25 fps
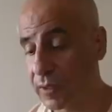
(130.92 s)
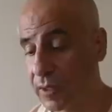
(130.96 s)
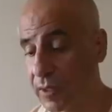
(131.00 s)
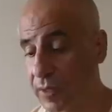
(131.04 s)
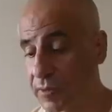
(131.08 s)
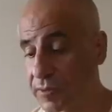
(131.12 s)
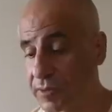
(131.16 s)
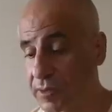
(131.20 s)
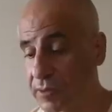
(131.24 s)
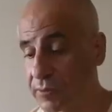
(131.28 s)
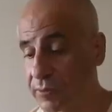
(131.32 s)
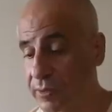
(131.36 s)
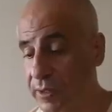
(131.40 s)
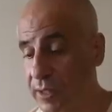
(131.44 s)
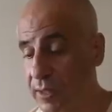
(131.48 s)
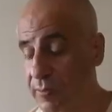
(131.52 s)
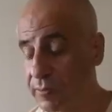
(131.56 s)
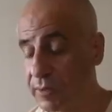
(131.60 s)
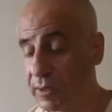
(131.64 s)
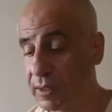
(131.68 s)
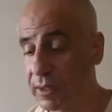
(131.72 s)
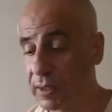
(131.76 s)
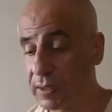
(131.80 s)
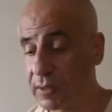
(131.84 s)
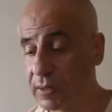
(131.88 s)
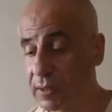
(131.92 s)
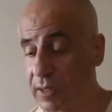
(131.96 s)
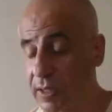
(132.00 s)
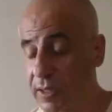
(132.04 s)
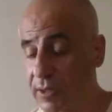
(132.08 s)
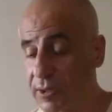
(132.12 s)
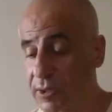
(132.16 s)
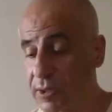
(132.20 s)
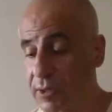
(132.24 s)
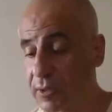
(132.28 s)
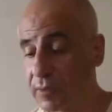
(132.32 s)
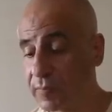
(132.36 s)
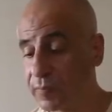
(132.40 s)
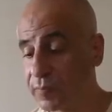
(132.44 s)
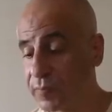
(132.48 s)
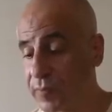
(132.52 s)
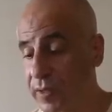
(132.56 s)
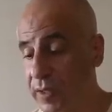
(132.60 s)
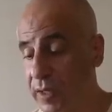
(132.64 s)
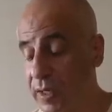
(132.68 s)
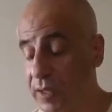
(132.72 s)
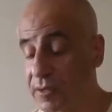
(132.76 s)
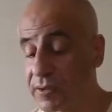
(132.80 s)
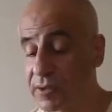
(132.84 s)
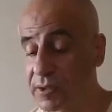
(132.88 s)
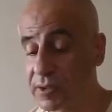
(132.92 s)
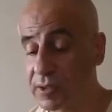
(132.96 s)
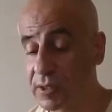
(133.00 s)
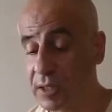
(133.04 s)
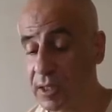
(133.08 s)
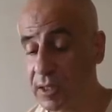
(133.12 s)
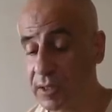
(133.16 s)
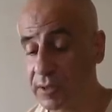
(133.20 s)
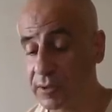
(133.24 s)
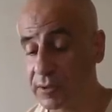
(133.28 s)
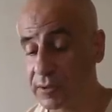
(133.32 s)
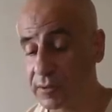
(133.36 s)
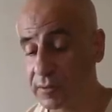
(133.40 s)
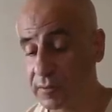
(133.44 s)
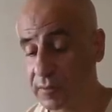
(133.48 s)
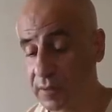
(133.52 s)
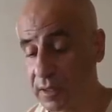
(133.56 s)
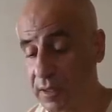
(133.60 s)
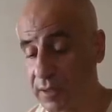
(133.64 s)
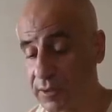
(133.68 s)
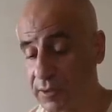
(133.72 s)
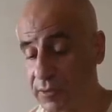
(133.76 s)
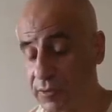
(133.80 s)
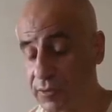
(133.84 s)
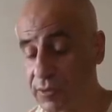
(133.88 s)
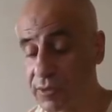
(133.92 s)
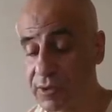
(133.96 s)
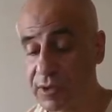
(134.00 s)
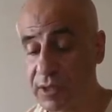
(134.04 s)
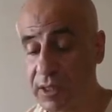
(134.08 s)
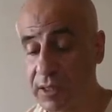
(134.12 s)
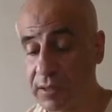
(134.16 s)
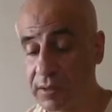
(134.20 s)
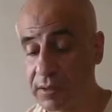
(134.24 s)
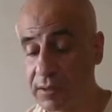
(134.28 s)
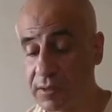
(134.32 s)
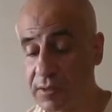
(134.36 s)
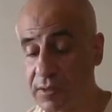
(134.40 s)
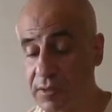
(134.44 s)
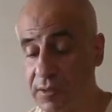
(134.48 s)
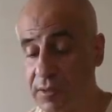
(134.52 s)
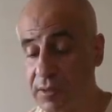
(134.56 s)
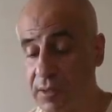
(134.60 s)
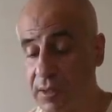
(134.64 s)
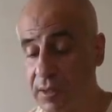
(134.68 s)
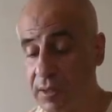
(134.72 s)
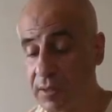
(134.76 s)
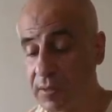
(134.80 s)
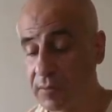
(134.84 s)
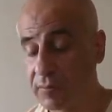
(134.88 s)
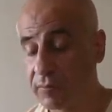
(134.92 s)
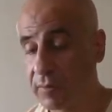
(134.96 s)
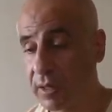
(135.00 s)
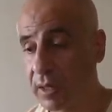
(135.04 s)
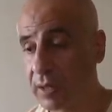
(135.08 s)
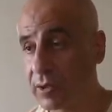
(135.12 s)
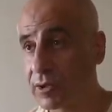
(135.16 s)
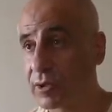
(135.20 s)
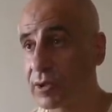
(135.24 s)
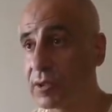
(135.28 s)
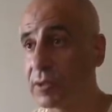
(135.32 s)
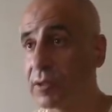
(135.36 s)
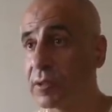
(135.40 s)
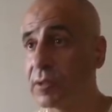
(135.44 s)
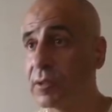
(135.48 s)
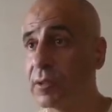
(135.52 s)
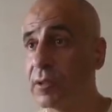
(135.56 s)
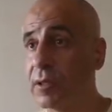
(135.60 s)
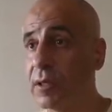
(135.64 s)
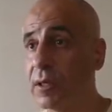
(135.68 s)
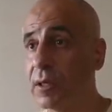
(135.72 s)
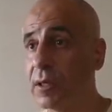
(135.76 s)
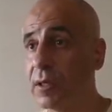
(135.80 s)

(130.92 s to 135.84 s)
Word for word: As a rehabilitation exercise, I use Chinese martial